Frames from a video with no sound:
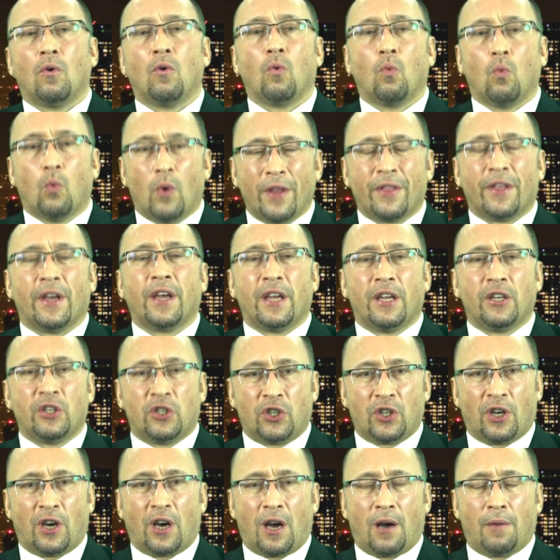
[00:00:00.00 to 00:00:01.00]
with a
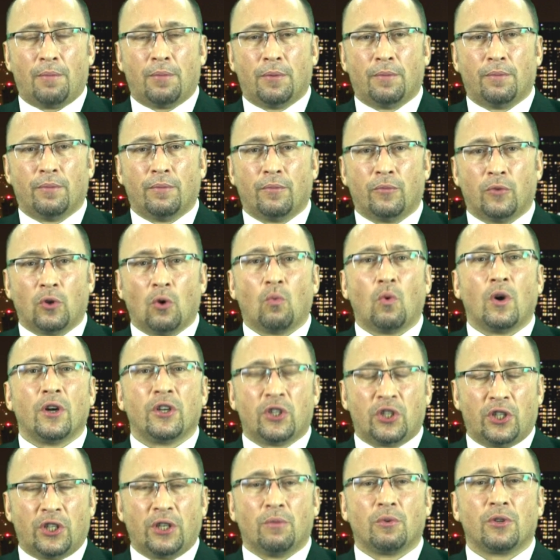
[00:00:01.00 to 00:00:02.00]
hijab, the one
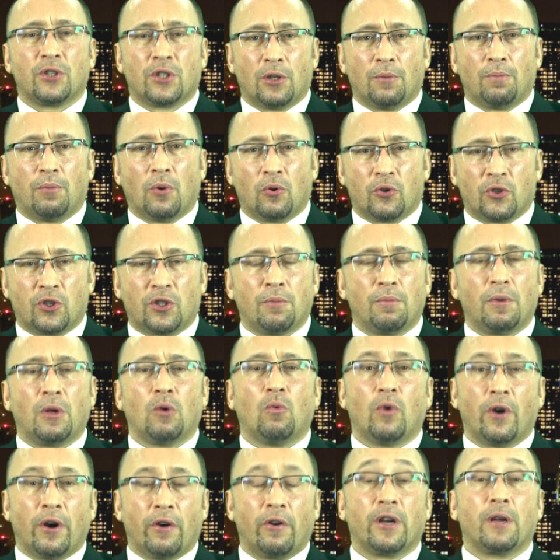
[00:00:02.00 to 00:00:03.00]
she was supposed to be
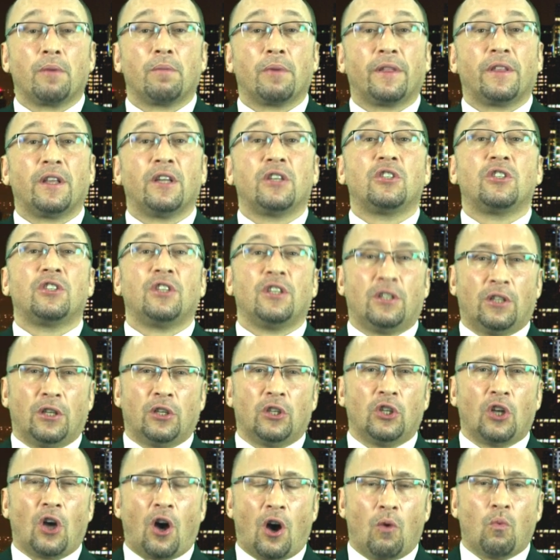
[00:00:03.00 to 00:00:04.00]
wearing, but that she
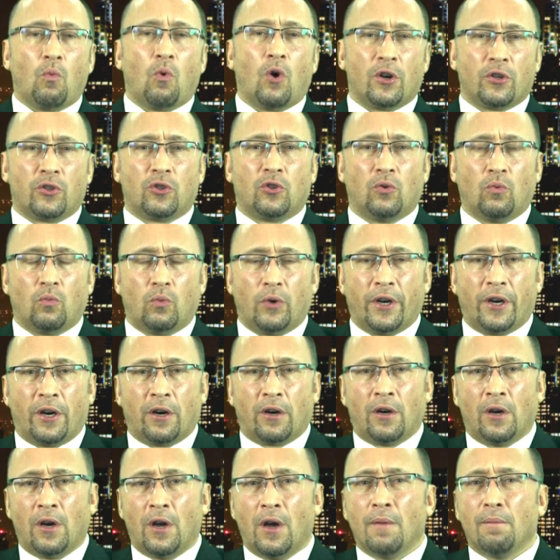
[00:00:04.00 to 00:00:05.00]
did not want to
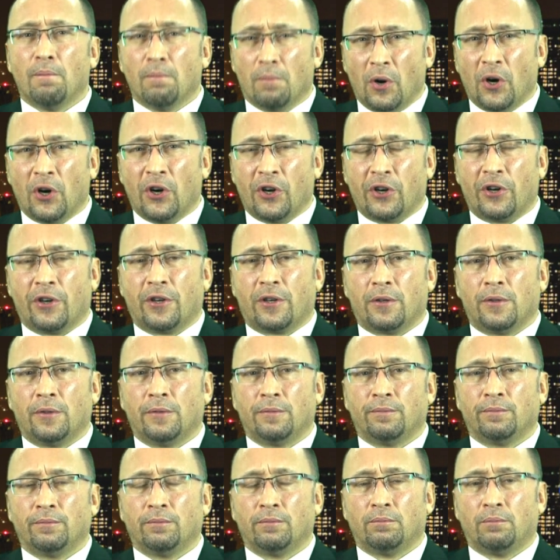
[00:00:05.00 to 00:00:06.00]
wear. Murdered
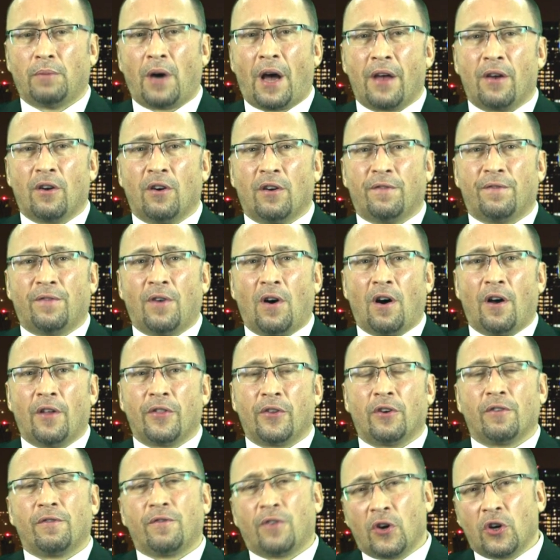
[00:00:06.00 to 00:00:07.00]
by her
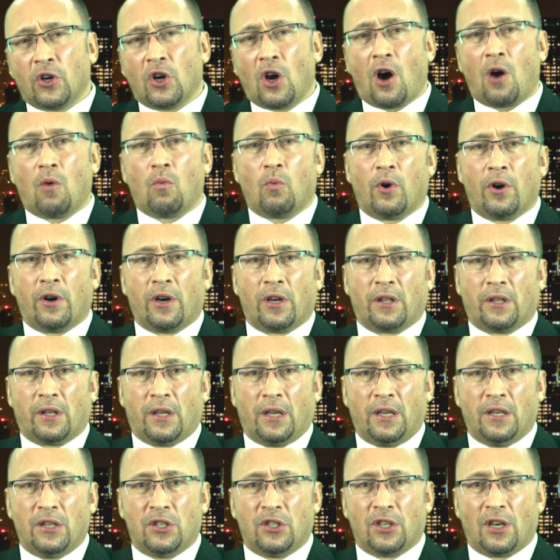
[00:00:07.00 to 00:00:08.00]
father for not wearing the
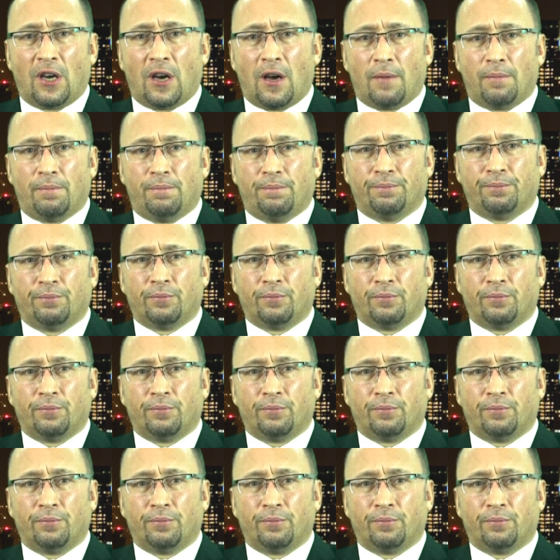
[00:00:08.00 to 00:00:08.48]
hijab.